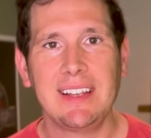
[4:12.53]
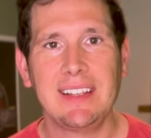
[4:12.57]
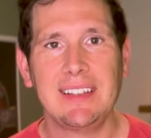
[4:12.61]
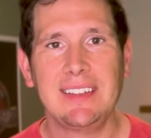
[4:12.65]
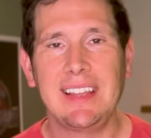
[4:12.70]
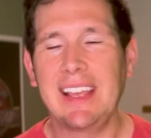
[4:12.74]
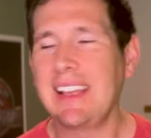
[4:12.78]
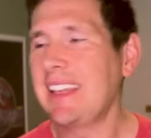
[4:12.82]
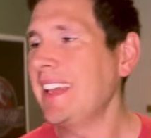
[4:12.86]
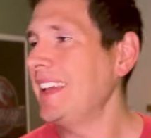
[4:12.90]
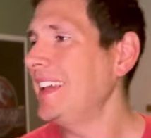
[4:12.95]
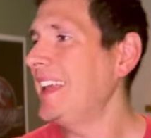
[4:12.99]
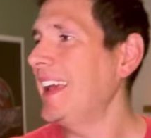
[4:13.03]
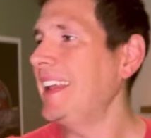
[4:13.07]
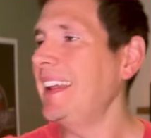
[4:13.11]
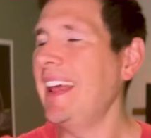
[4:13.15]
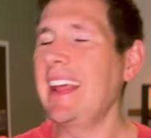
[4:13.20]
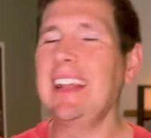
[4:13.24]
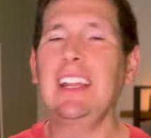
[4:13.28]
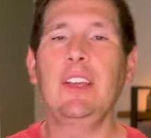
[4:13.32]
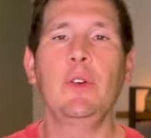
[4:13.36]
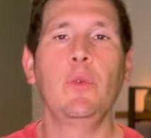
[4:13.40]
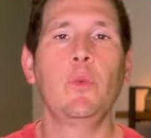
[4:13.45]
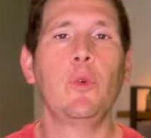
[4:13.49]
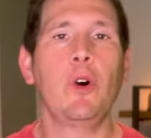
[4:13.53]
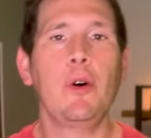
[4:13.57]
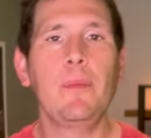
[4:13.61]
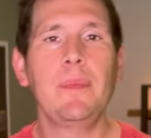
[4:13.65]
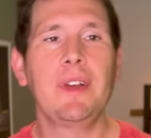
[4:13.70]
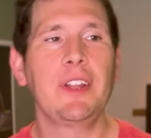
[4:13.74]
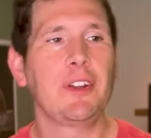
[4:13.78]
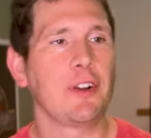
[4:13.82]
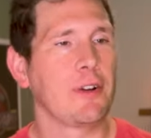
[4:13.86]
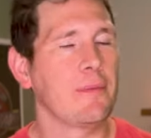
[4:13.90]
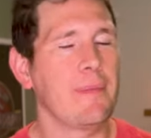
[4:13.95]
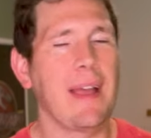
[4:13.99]
They can get any
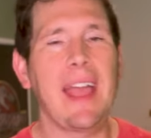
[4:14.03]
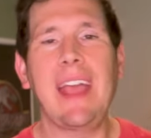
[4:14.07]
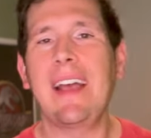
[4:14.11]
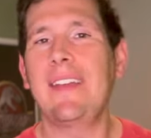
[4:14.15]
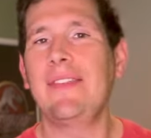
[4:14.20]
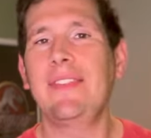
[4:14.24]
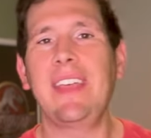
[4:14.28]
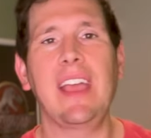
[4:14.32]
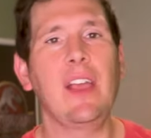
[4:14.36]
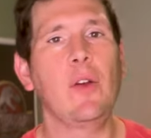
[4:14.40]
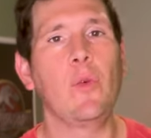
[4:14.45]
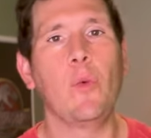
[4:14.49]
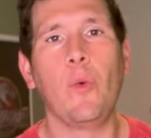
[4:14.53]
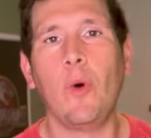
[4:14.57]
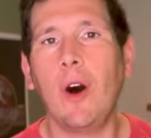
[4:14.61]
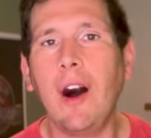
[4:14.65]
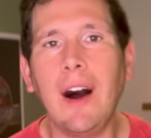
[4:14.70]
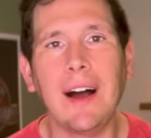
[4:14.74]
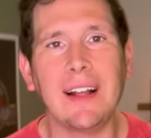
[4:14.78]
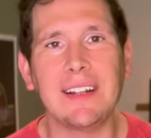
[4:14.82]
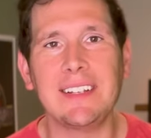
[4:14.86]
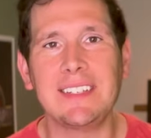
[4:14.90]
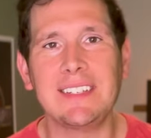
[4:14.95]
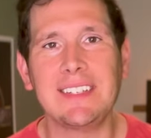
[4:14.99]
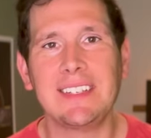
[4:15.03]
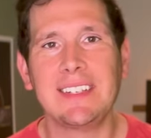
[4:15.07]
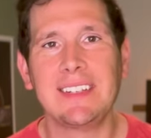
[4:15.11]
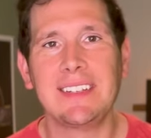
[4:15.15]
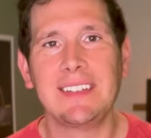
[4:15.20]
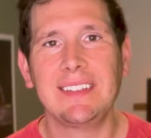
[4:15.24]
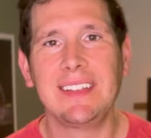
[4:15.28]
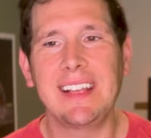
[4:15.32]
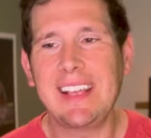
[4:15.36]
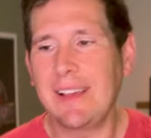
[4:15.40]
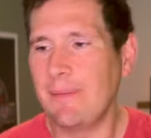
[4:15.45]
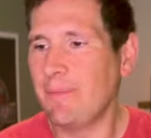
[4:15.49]
woman or man they want.
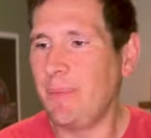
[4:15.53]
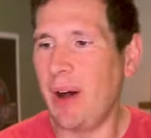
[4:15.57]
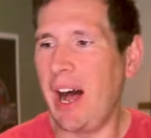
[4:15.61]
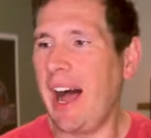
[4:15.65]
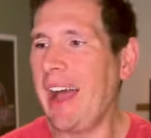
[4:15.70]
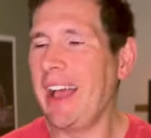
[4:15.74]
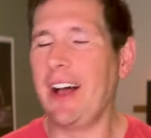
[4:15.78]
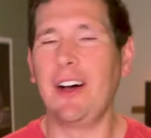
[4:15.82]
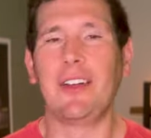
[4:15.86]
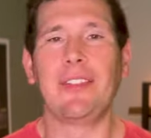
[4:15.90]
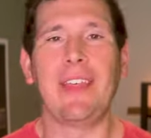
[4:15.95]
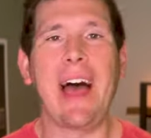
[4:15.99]
They can buy all